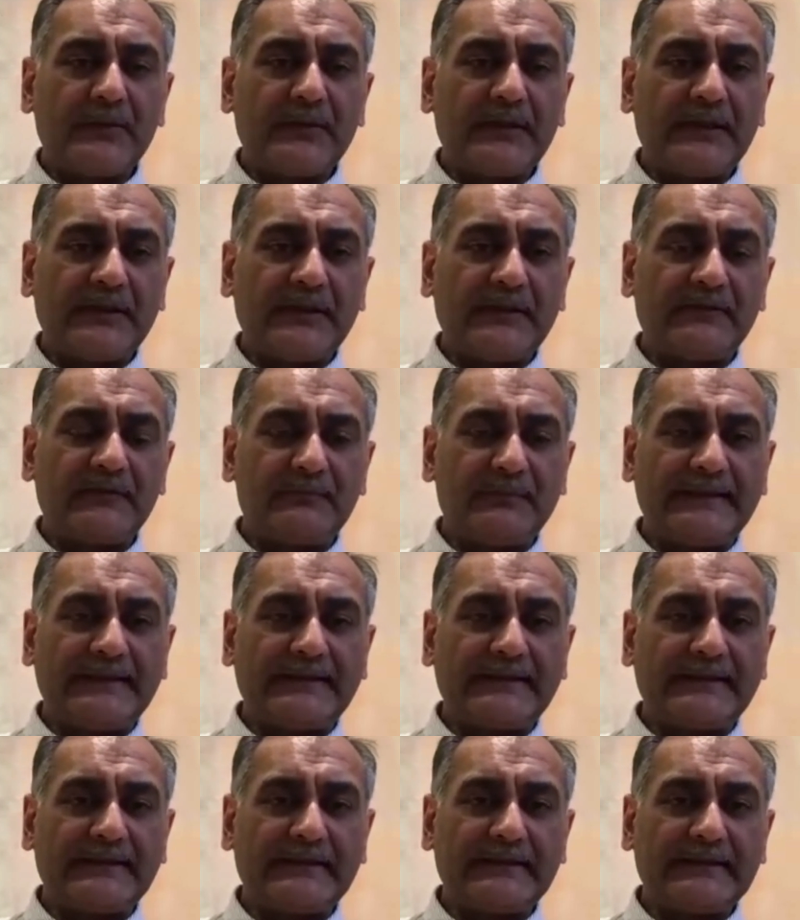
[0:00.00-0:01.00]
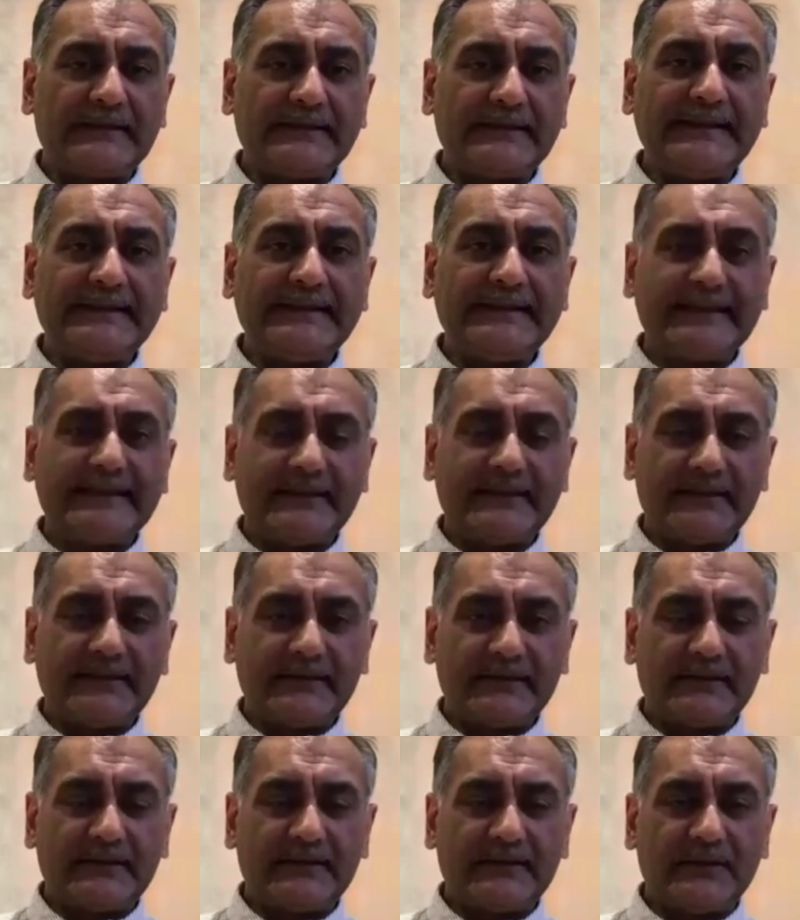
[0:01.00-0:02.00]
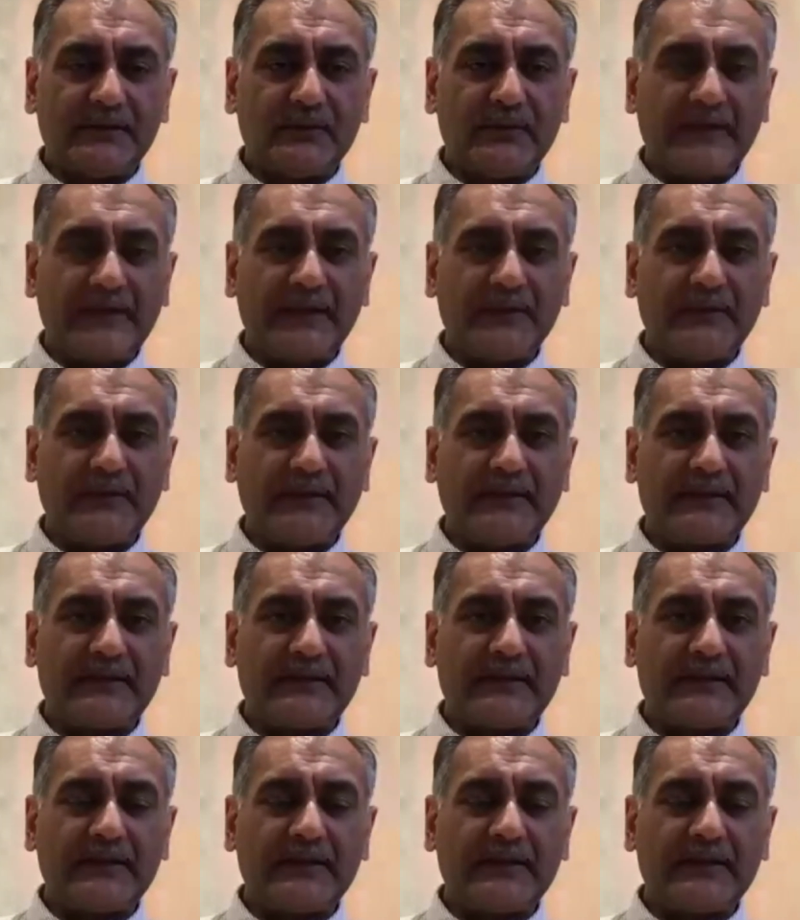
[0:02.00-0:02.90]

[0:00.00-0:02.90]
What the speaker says: We've been leading the way with